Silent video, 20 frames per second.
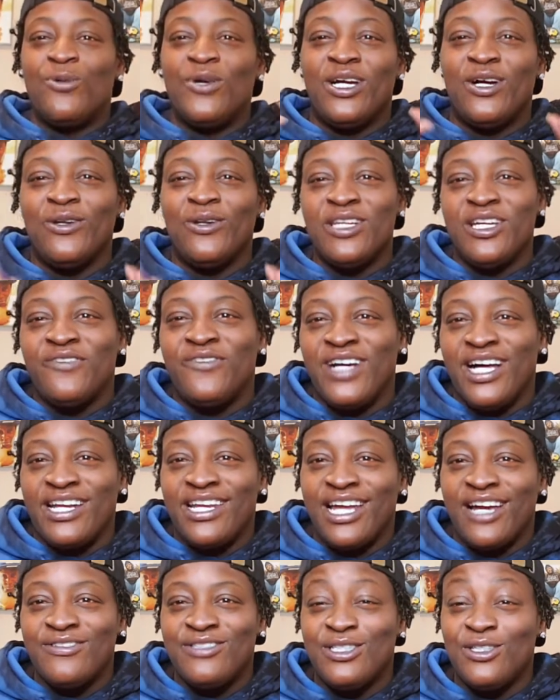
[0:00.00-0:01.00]
We're going to live our
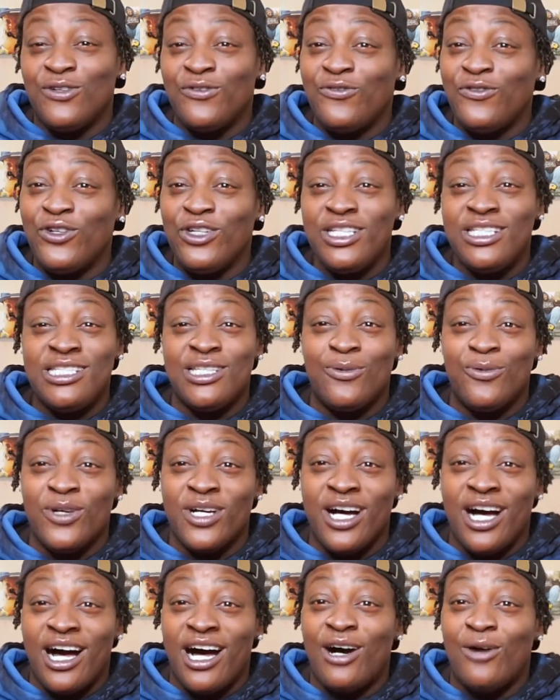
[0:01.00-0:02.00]
life to the fullest, and
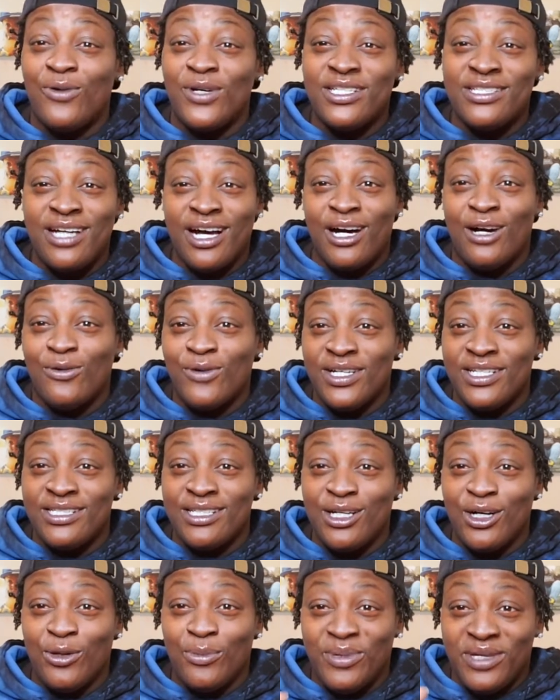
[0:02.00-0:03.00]
we'll always, always
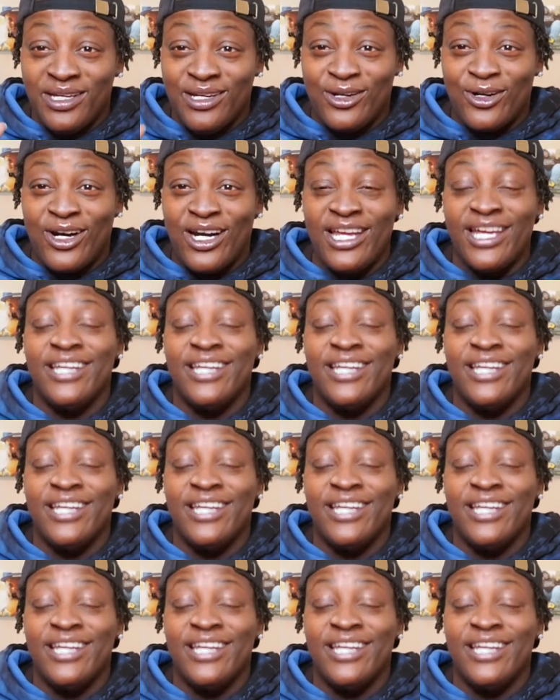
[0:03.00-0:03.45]
go be great.